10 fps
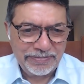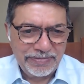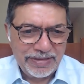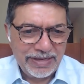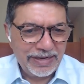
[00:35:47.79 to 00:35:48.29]

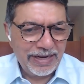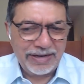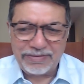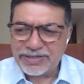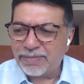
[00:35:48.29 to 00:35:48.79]
right,
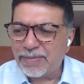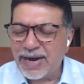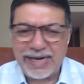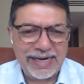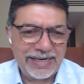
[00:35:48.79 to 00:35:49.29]
which are
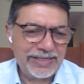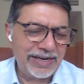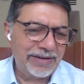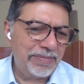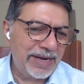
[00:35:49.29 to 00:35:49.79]
mindless and
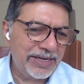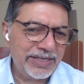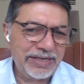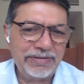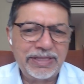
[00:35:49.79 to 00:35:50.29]

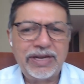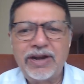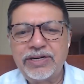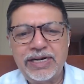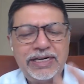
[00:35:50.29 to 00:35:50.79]
repetitive, and they're
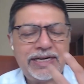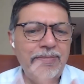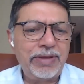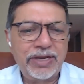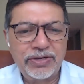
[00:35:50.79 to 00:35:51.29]
not really
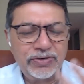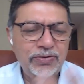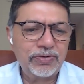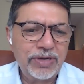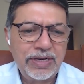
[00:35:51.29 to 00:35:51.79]
tapping
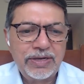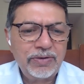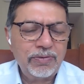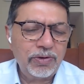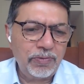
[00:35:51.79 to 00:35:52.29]
into
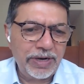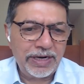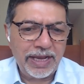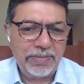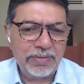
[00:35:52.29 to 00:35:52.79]
what we are
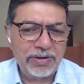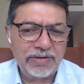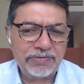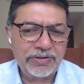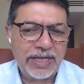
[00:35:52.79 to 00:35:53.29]
capable
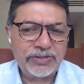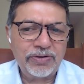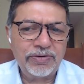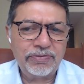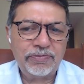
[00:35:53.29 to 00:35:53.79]
of. So that's going
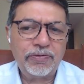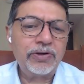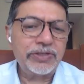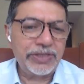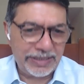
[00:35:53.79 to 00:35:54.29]
to
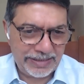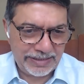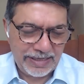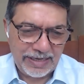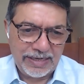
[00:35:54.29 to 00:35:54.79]
force us
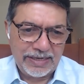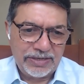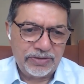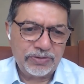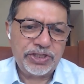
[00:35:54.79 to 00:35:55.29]

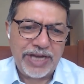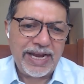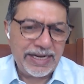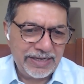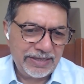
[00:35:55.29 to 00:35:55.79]
to
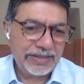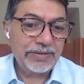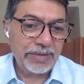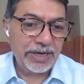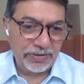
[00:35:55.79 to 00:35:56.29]
shed
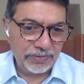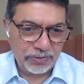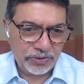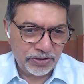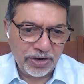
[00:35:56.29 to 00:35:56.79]
many of
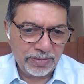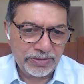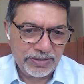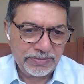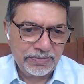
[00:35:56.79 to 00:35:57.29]
those
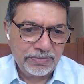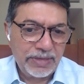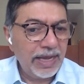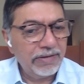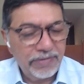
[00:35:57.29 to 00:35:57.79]
jobs
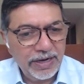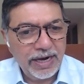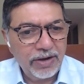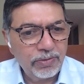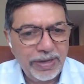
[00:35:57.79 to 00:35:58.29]
and figure
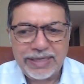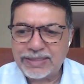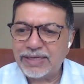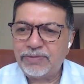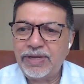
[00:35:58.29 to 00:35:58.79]
out ways
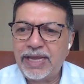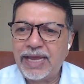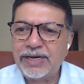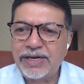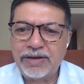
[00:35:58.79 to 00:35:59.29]
that we can
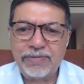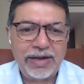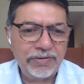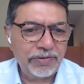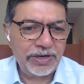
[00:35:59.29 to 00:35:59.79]
create value
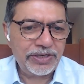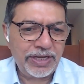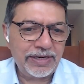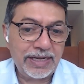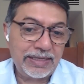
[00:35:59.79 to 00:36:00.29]
for each
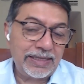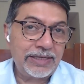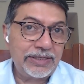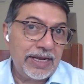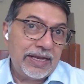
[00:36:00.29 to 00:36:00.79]
other. I think
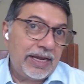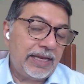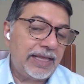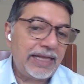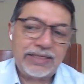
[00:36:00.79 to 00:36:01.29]

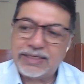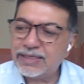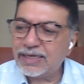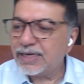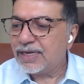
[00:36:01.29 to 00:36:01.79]
that's
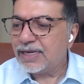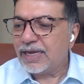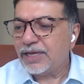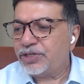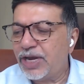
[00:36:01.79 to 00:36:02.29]

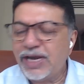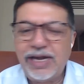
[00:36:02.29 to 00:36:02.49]
generally